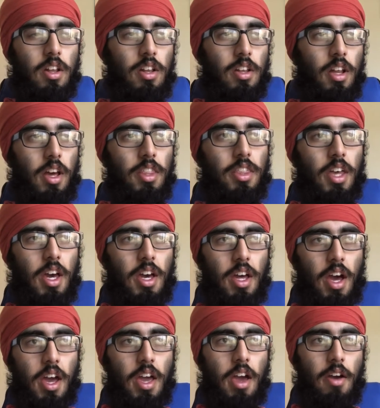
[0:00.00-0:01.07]
Not
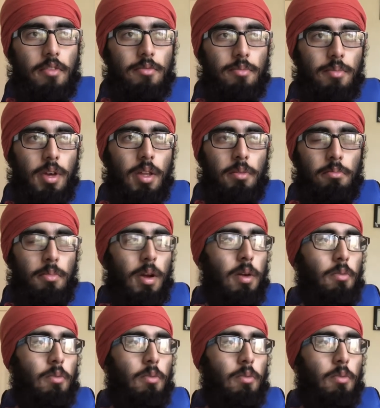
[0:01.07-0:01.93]
that I have met in my